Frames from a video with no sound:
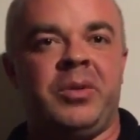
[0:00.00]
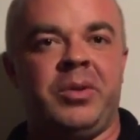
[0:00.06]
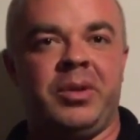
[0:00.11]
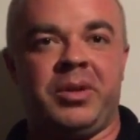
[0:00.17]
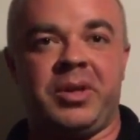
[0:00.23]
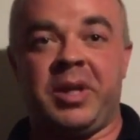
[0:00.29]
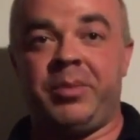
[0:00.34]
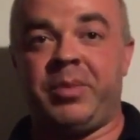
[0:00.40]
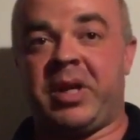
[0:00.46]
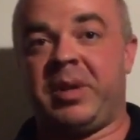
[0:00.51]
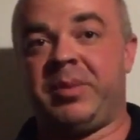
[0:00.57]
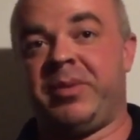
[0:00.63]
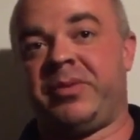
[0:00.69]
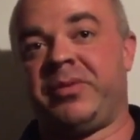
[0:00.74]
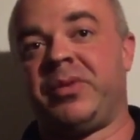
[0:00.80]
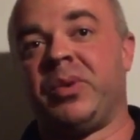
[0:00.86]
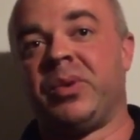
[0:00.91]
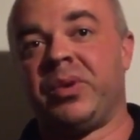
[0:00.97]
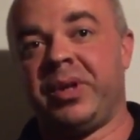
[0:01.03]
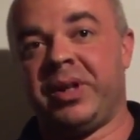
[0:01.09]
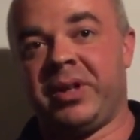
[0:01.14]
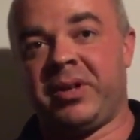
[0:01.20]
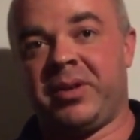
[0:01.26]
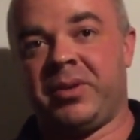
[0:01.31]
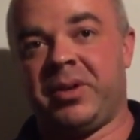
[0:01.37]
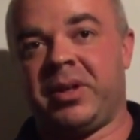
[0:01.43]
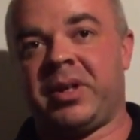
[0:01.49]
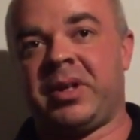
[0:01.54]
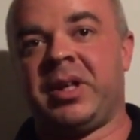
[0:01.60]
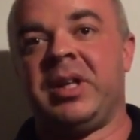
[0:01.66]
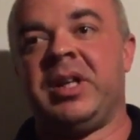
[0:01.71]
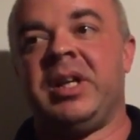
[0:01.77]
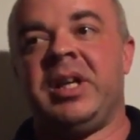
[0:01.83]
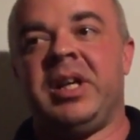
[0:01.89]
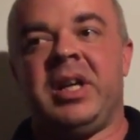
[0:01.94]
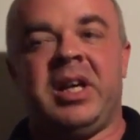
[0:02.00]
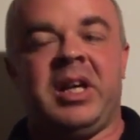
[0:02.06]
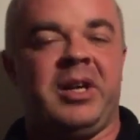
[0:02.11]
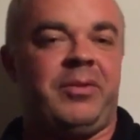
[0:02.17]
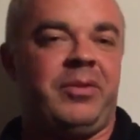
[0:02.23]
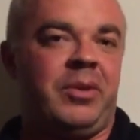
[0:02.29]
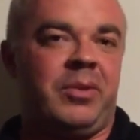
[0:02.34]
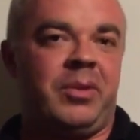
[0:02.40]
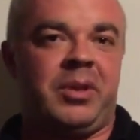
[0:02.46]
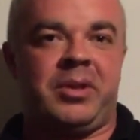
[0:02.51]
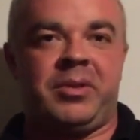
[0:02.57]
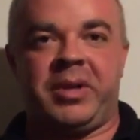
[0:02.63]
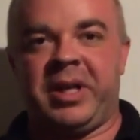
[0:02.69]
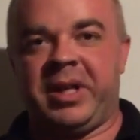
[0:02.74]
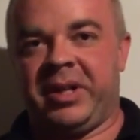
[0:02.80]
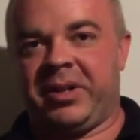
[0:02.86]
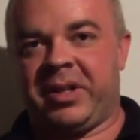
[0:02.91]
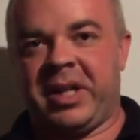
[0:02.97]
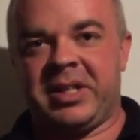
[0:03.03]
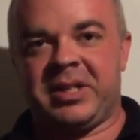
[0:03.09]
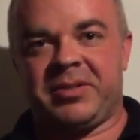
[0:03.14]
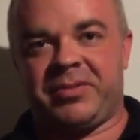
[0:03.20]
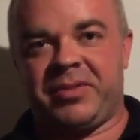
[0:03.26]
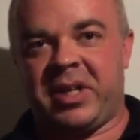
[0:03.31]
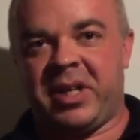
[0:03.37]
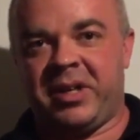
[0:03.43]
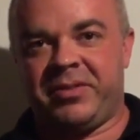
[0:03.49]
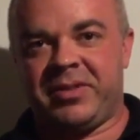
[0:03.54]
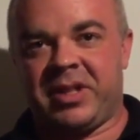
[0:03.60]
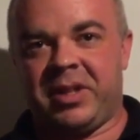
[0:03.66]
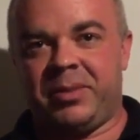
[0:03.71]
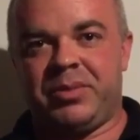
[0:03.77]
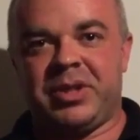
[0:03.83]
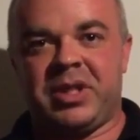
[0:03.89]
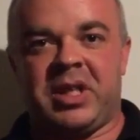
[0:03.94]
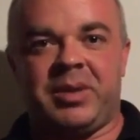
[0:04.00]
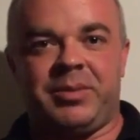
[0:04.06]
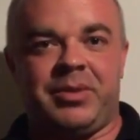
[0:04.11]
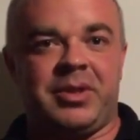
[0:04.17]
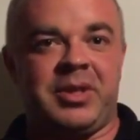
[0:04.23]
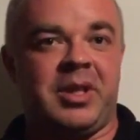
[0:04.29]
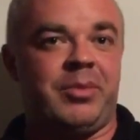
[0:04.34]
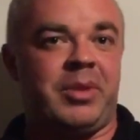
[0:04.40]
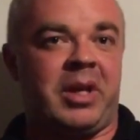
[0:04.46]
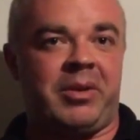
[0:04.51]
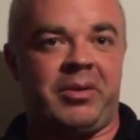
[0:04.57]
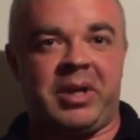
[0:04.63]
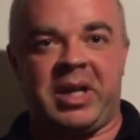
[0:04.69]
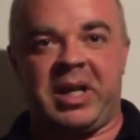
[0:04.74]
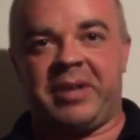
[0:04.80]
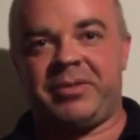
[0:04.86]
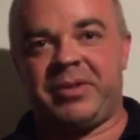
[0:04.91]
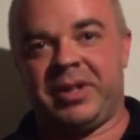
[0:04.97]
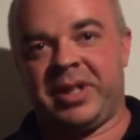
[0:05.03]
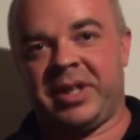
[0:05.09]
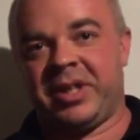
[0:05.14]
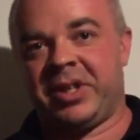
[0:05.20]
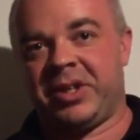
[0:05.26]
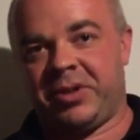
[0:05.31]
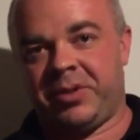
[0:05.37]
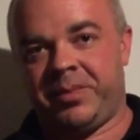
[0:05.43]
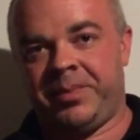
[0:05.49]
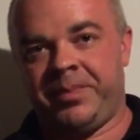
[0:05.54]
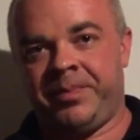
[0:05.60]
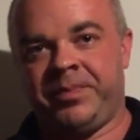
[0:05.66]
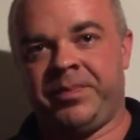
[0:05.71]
We will come by before you go to work. If you work a regular 8 to 5 type job, we'll come by right after you get home.